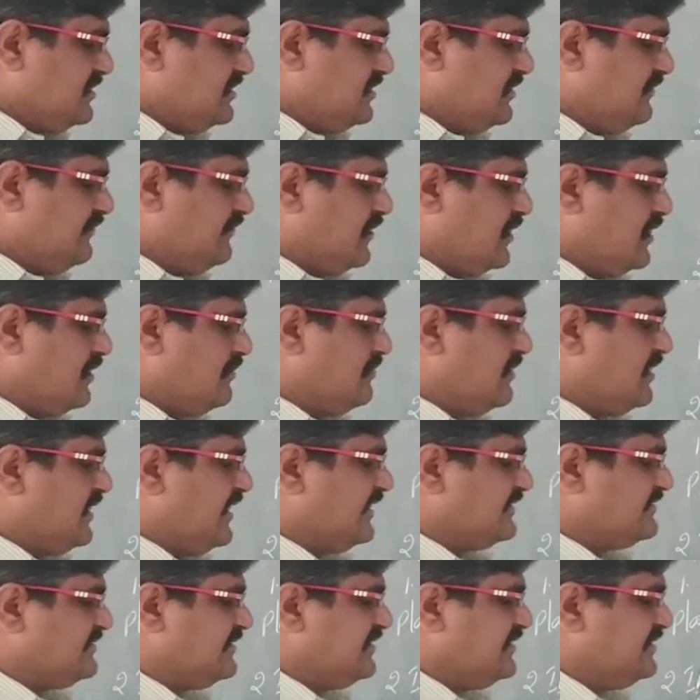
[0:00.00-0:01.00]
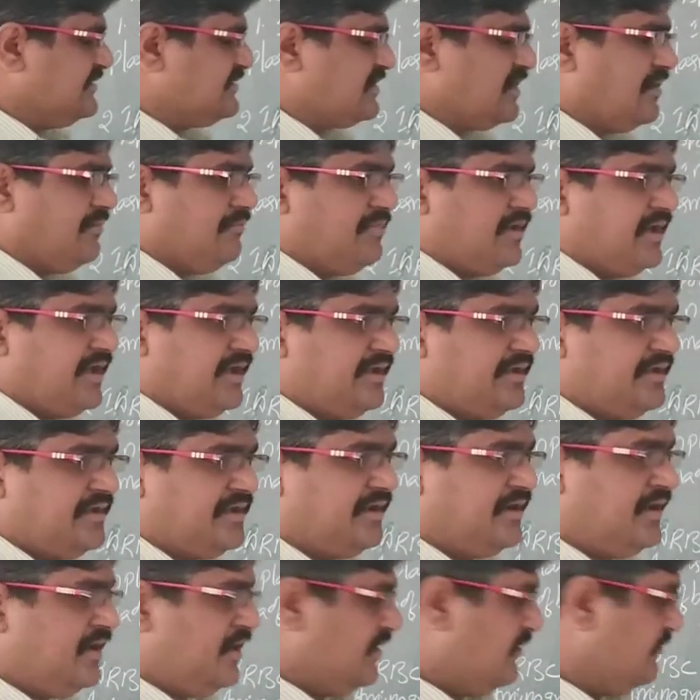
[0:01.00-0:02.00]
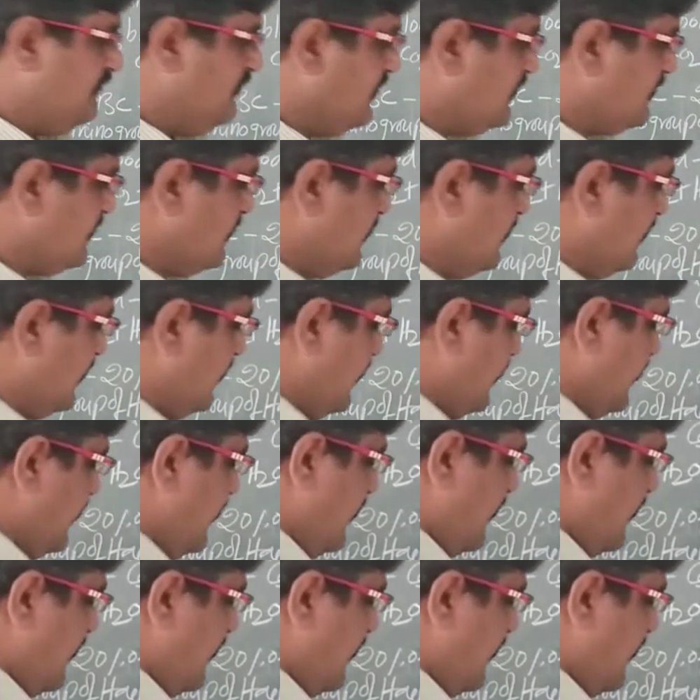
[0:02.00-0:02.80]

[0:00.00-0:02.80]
of carbon dioxide is combined with the